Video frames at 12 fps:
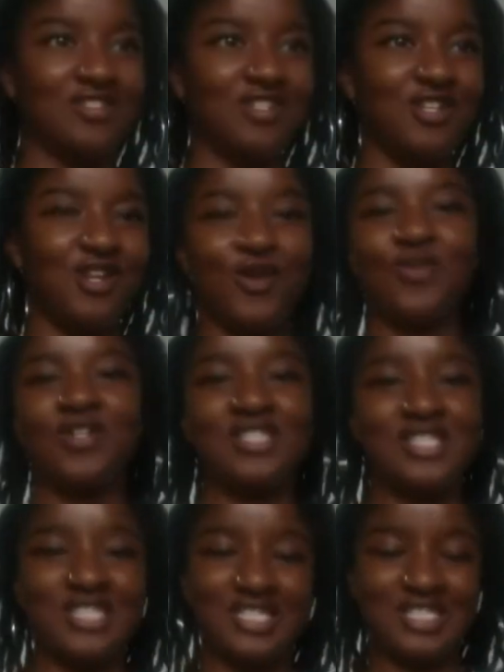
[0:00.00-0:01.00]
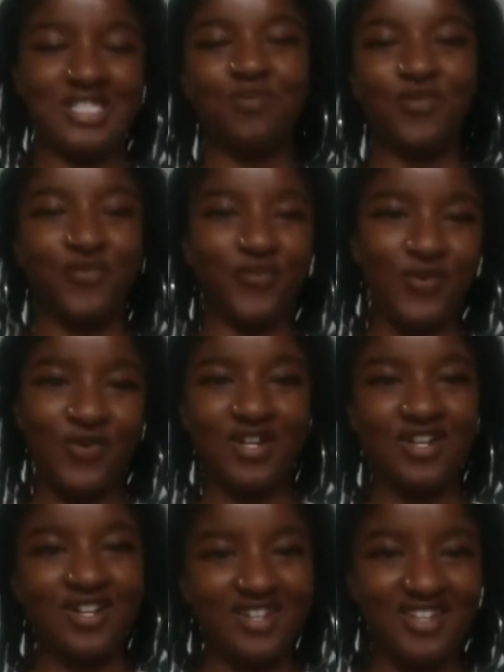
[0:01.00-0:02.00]
know existed
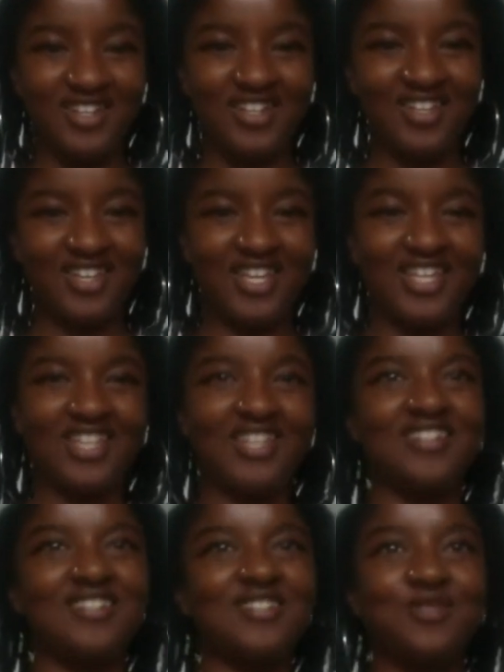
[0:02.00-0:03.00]
before. And